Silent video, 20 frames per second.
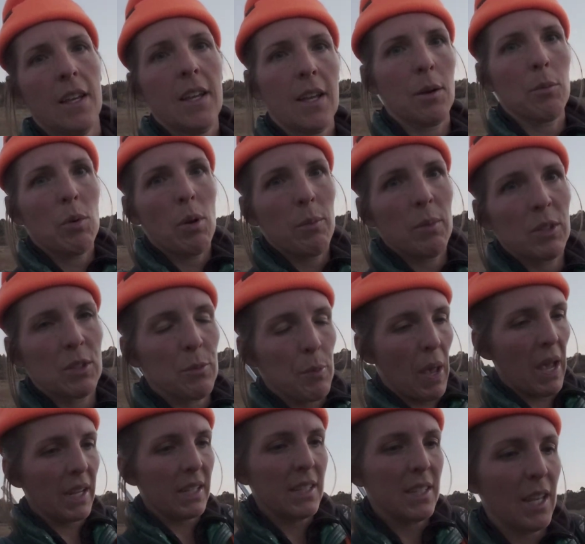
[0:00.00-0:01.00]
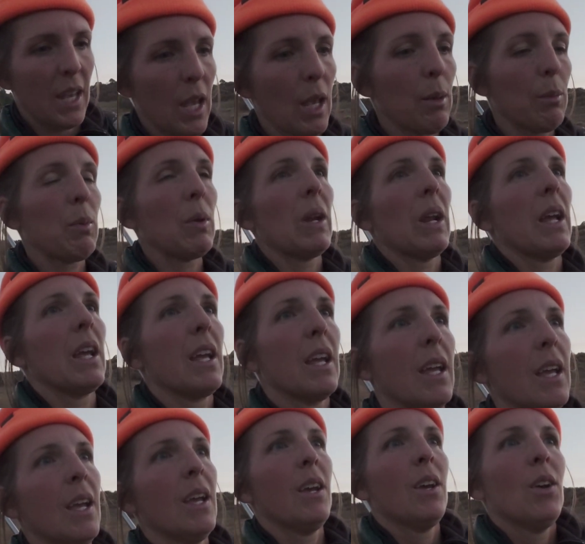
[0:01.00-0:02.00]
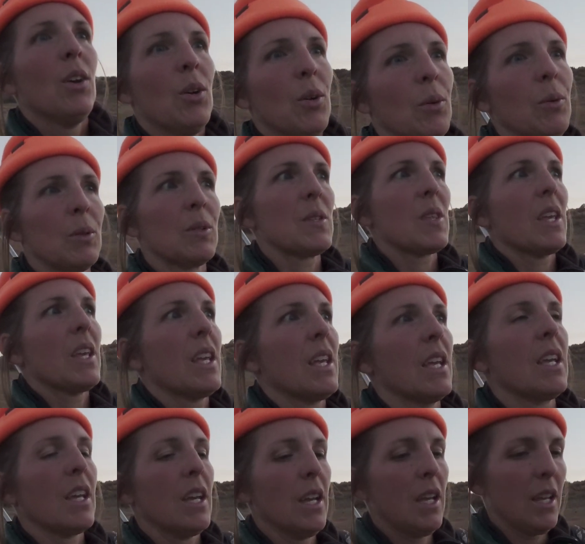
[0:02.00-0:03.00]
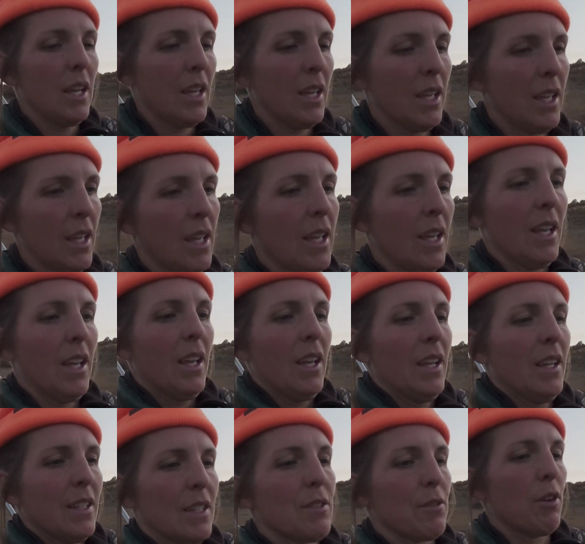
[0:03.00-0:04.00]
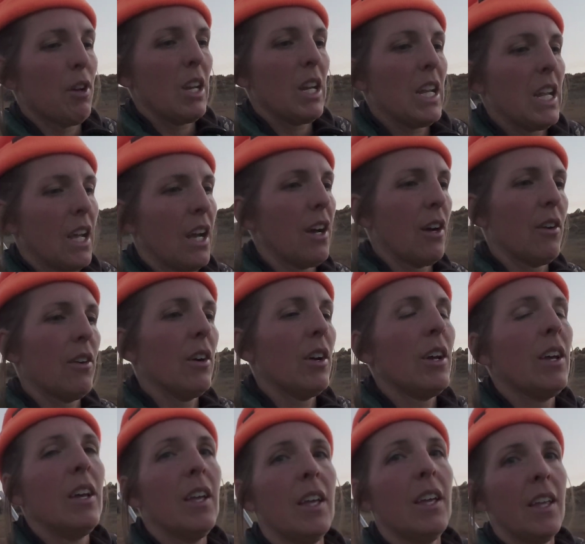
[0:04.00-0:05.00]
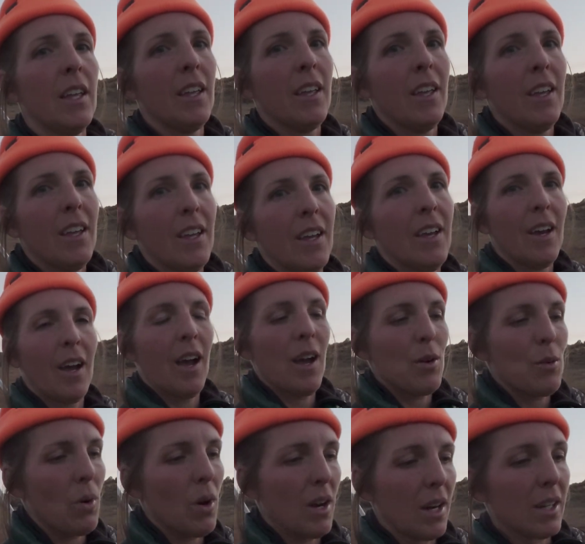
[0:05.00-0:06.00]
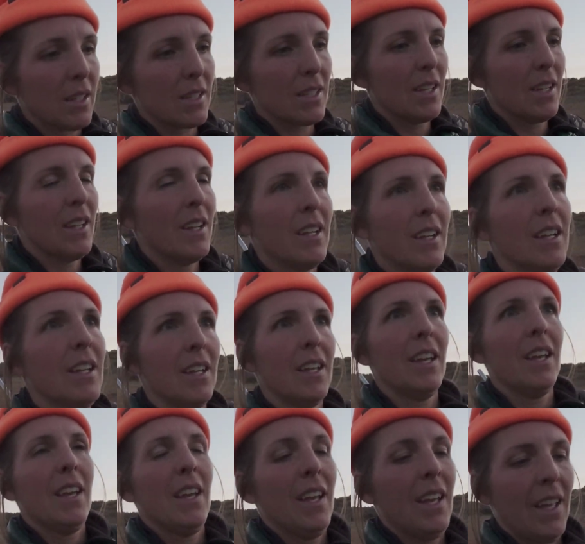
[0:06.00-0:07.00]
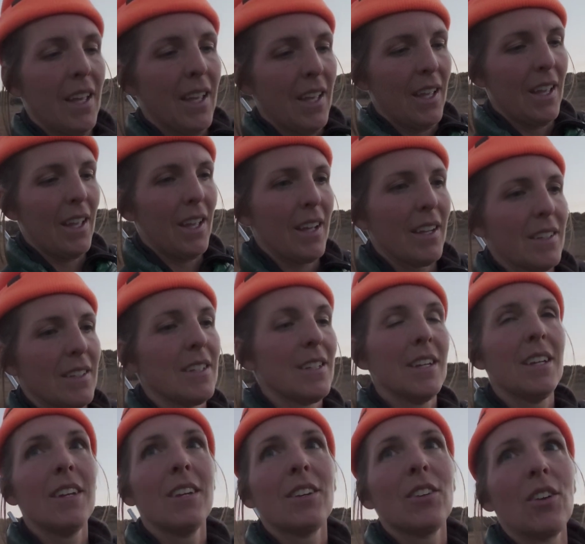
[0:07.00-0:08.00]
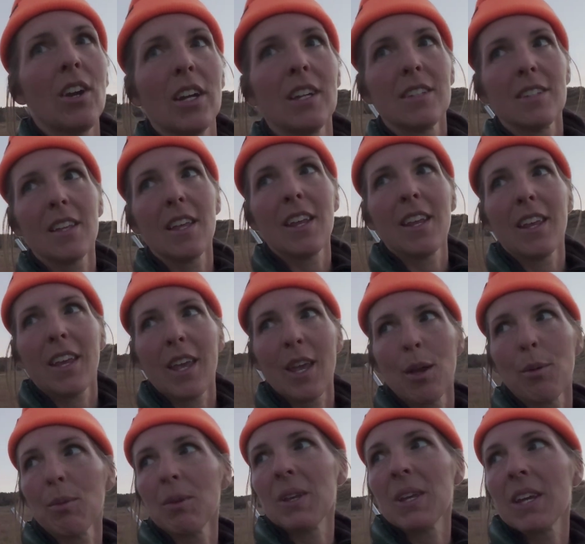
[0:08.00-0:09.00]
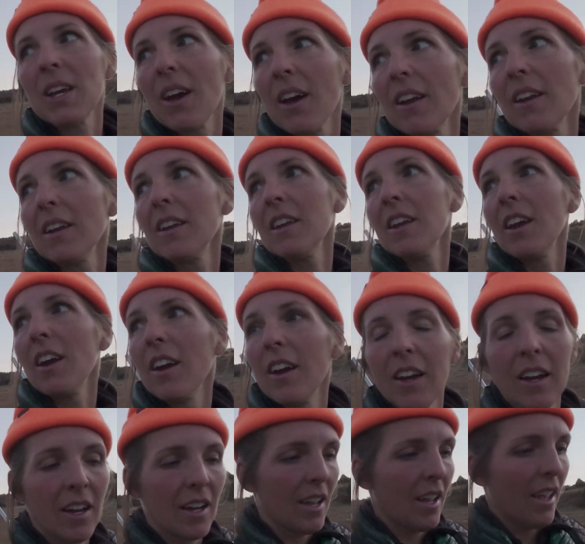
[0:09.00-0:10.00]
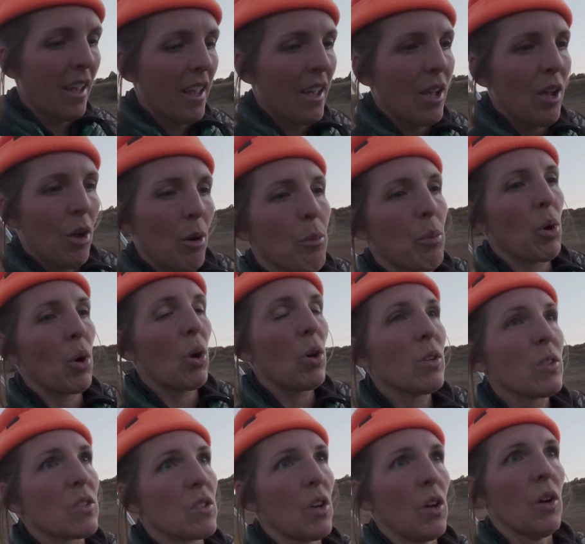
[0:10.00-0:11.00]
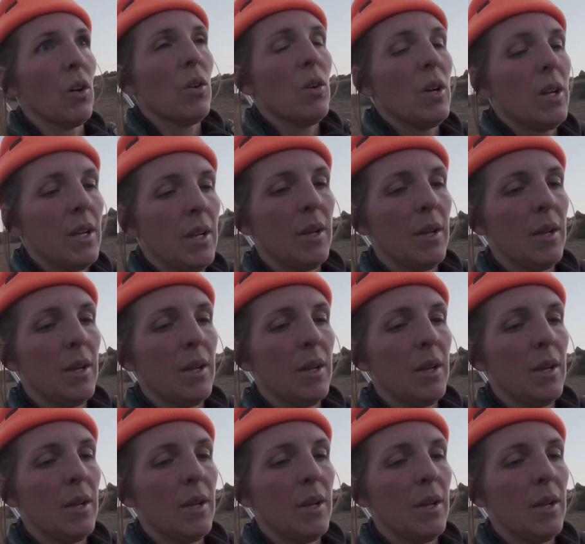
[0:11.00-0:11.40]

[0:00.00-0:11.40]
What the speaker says: I'm almost back to camp, and I was thinking it's funny how I walked and Greg stayed at camp and he got a deer, but also